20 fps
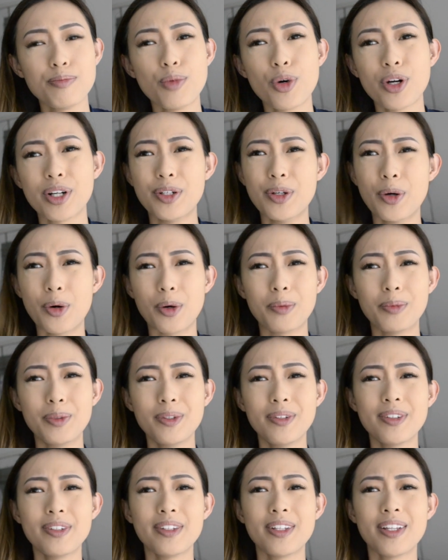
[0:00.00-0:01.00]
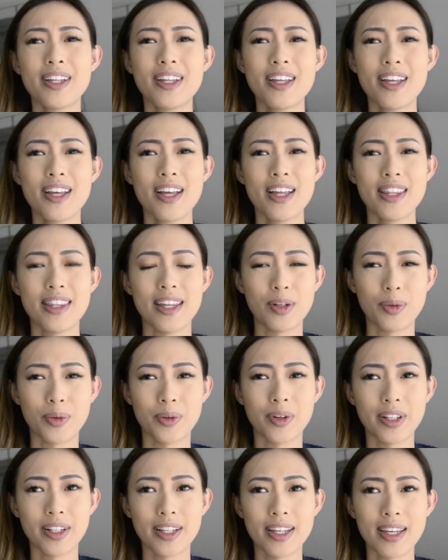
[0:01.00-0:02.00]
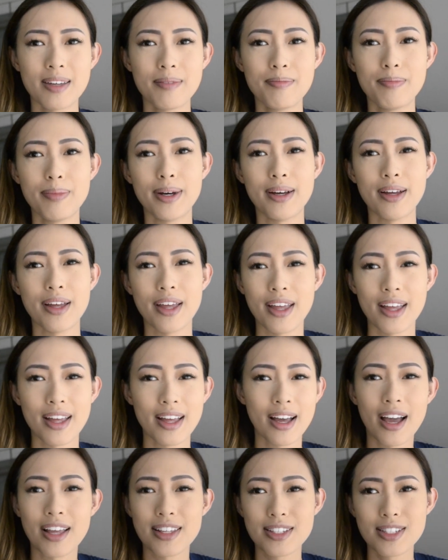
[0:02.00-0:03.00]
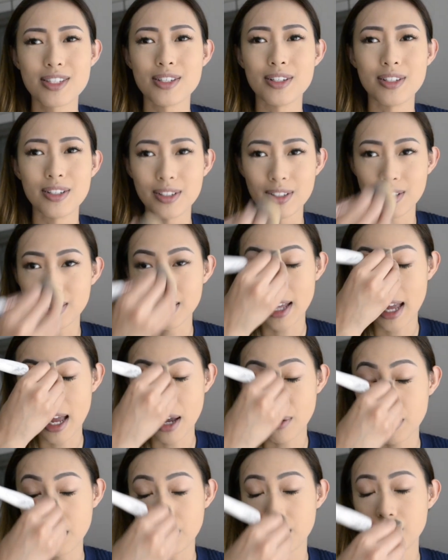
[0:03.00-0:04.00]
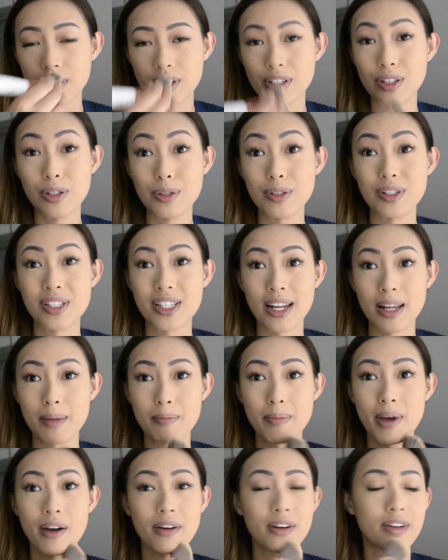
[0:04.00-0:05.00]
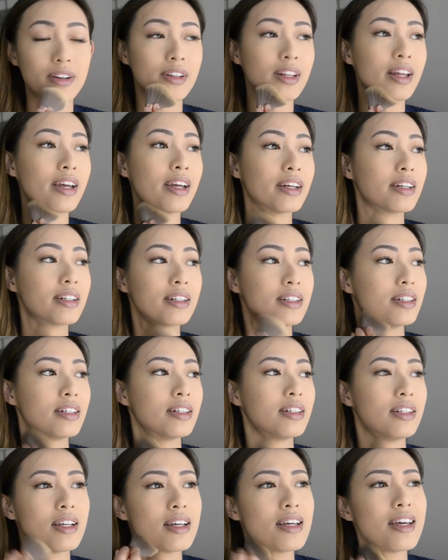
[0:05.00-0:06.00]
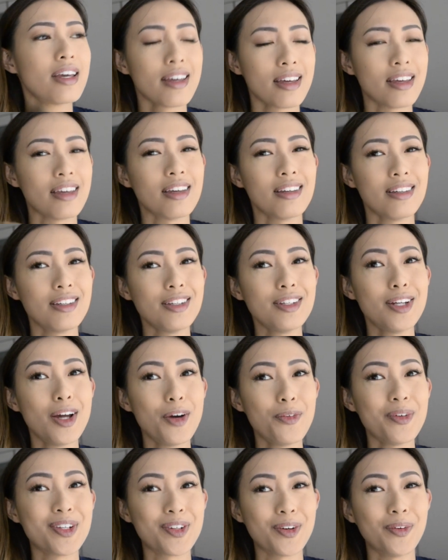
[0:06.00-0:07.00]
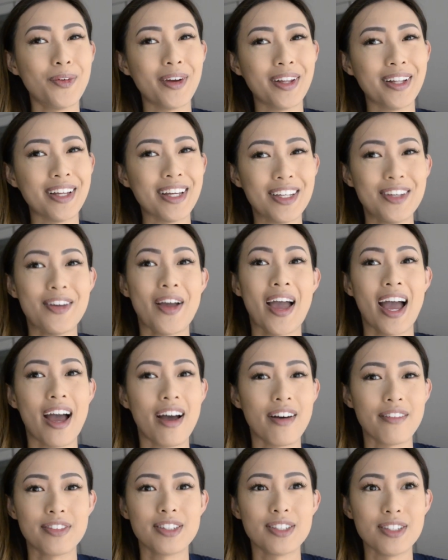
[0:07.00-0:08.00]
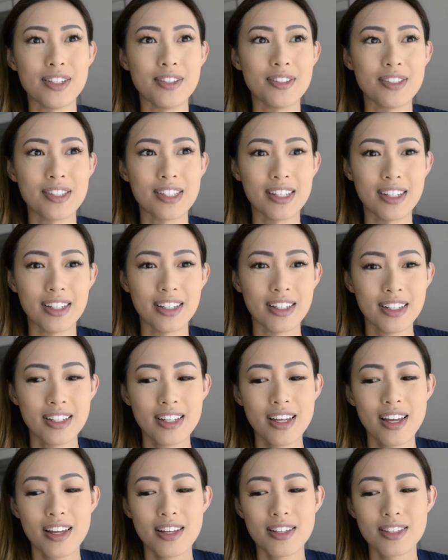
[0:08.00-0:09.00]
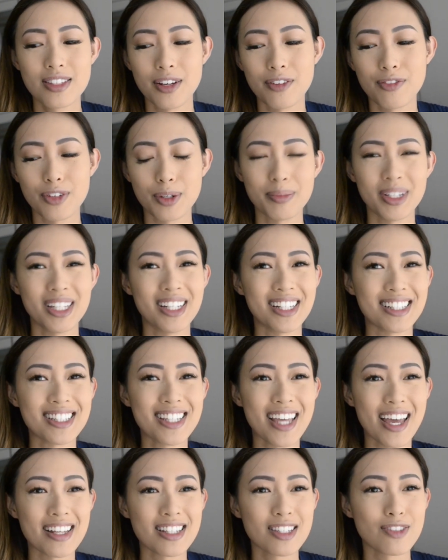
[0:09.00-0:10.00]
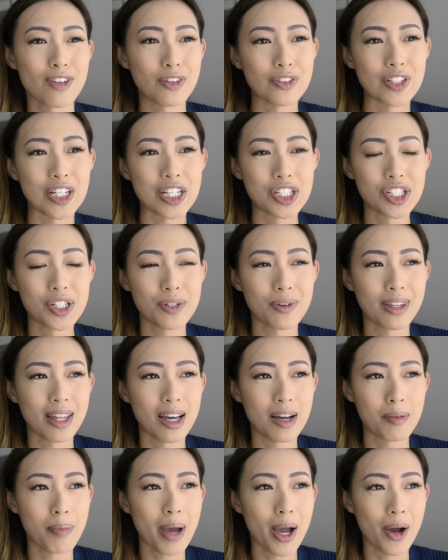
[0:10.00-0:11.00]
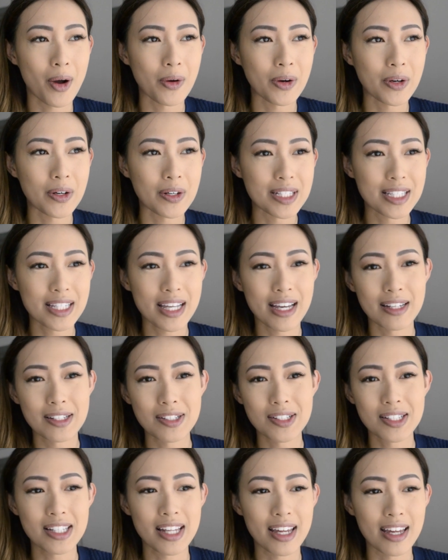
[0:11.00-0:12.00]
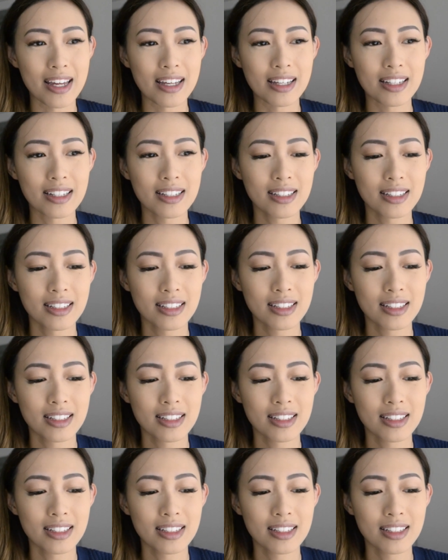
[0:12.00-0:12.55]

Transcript: more normal than oily, but I would use setting powder. Like, you know, when you're oily, you have to use it. So for me to test foundation without powder, it's kind of just like